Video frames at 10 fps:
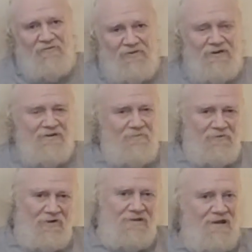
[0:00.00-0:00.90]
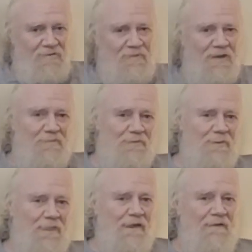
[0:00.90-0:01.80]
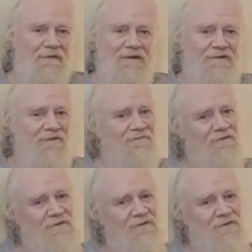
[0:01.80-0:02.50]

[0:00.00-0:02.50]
frontline people, they're giving the